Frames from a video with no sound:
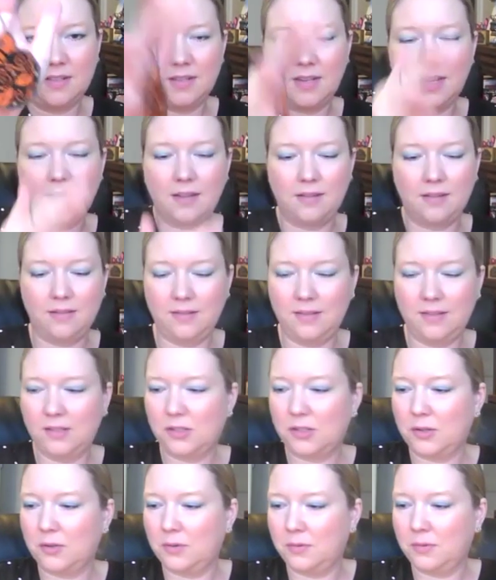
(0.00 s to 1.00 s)
Yeah, and
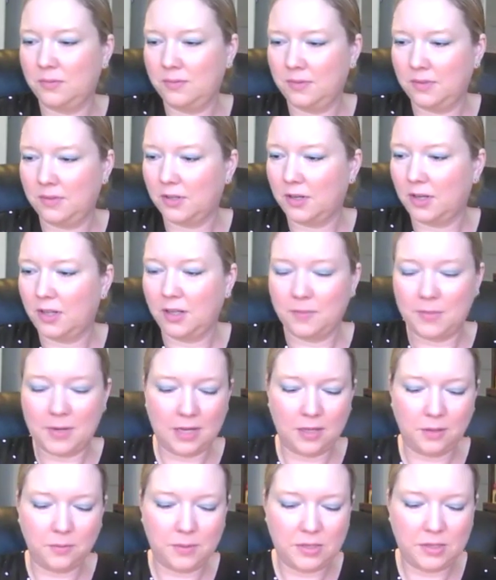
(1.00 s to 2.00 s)
so they're all on my
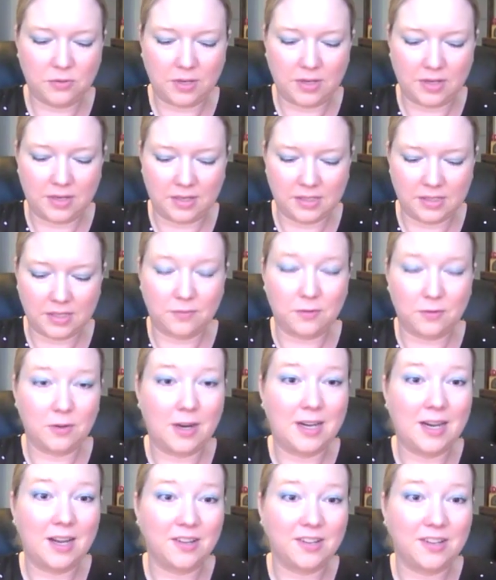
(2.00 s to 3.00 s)
Halloween tree, except for
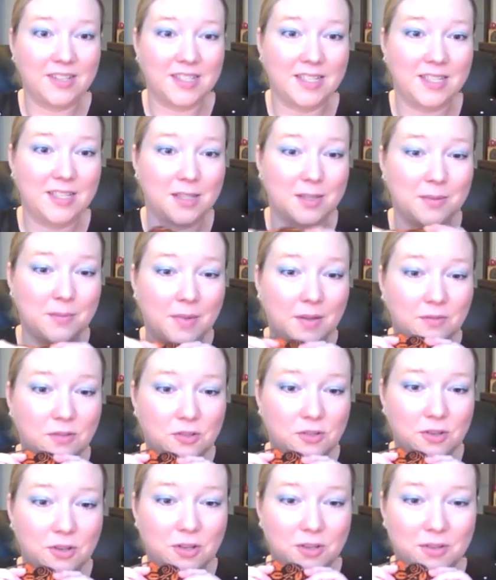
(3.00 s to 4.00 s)
right now, because I took them off to
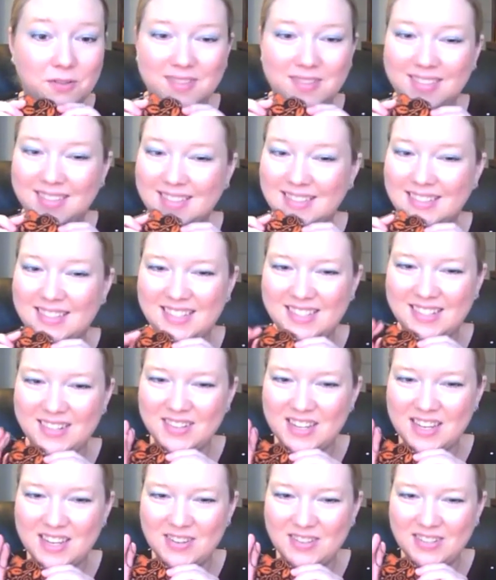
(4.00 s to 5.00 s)
show you. So
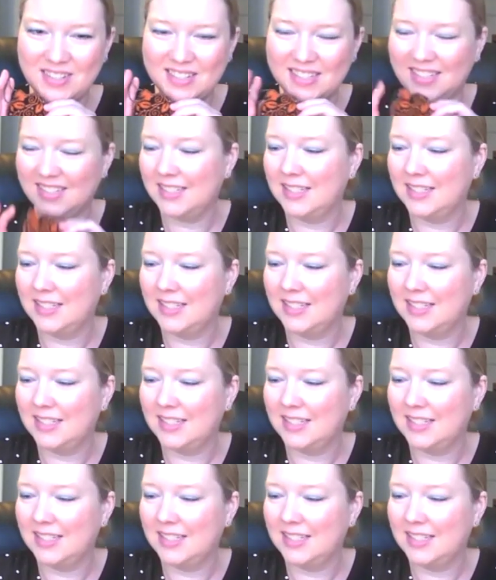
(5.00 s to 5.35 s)
cute.